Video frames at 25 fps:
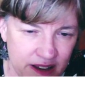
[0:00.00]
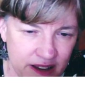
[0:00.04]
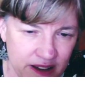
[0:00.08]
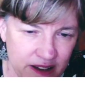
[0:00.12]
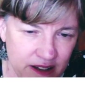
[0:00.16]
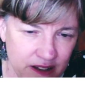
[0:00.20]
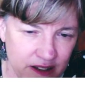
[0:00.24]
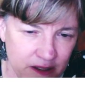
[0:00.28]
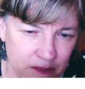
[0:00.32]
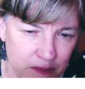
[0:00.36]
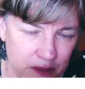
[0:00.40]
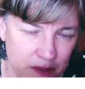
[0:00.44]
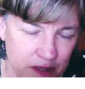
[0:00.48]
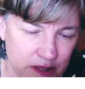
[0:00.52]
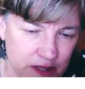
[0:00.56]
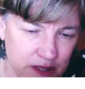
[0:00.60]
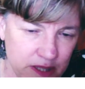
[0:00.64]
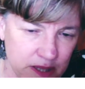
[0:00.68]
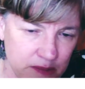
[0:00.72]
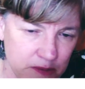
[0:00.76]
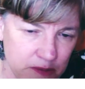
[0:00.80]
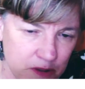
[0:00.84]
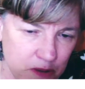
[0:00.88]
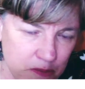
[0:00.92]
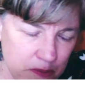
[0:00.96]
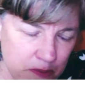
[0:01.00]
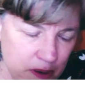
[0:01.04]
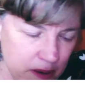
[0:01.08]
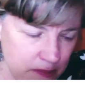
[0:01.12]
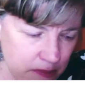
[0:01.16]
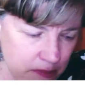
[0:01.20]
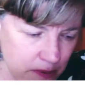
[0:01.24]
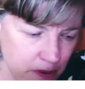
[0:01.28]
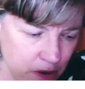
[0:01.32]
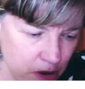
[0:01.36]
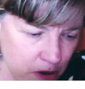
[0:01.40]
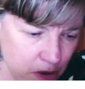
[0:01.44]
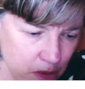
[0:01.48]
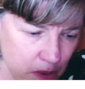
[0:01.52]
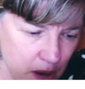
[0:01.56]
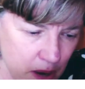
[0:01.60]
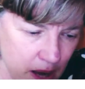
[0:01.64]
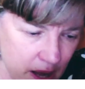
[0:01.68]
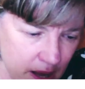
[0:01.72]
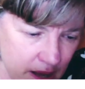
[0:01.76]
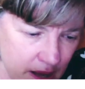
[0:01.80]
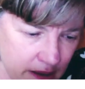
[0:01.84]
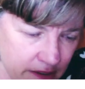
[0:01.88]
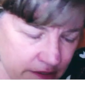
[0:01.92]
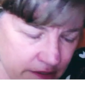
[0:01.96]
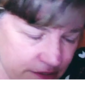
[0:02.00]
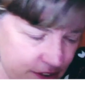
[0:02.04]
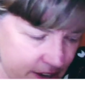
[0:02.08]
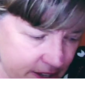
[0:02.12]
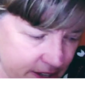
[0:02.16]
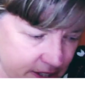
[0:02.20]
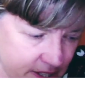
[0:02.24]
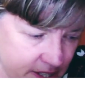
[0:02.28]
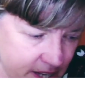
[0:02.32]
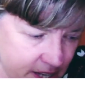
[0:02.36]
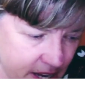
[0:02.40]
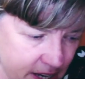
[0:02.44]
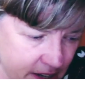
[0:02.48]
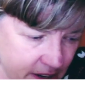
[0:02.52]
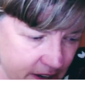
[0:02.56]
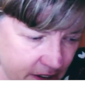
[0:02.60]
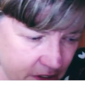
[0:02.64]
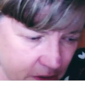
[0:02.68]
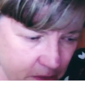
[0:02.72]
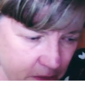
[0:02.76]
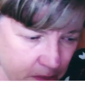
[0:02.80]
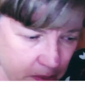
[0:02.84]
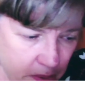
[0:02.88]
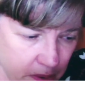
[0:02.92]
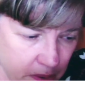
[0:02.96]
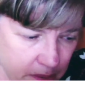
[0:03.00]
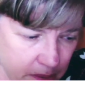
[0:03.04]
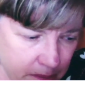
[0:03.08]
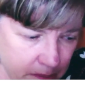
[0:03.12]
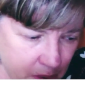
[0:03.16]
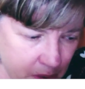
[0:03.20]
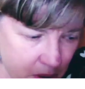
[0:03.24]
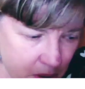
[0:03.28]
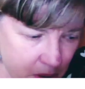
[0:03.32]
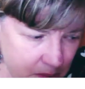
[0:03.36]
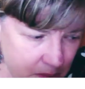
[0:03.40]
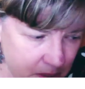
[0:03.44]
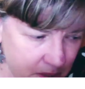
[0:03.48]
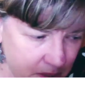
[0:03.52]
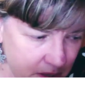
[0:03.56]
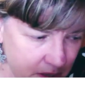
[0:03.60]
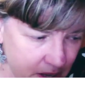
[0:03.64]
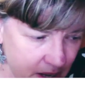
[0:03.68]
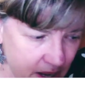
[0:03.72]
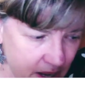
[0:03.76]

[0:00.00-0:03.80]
And some of the people who aren't vaccinated at the moment